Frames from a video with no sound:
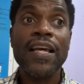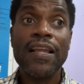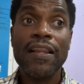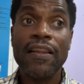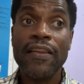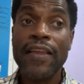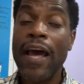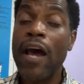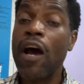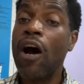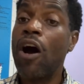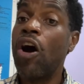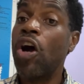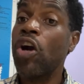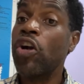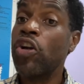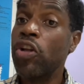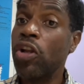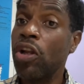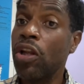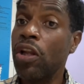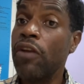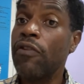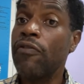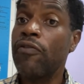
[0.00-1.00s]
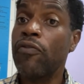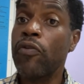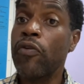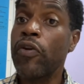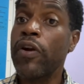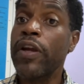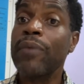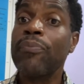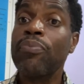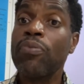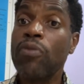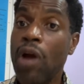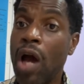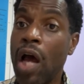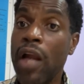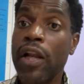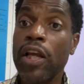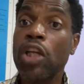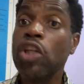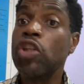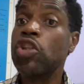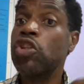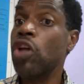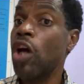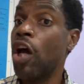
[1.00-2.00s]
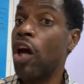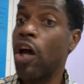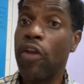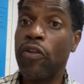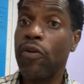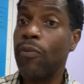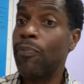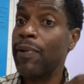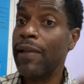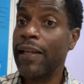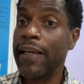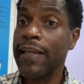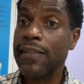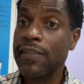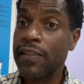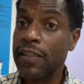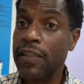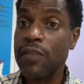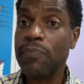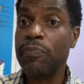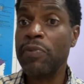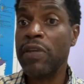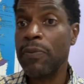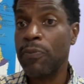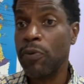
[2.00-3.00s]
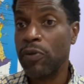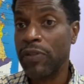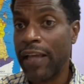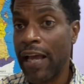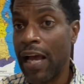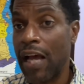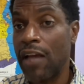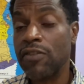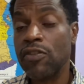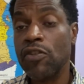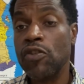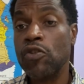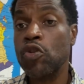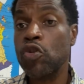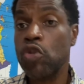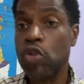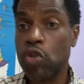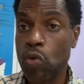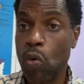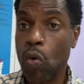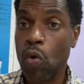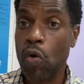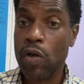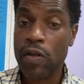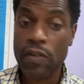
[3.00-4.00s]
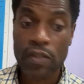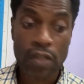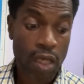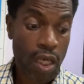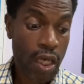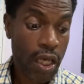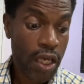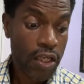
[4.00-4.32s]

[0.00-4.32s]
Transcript: that are delivering product to other places, people's houses or stores.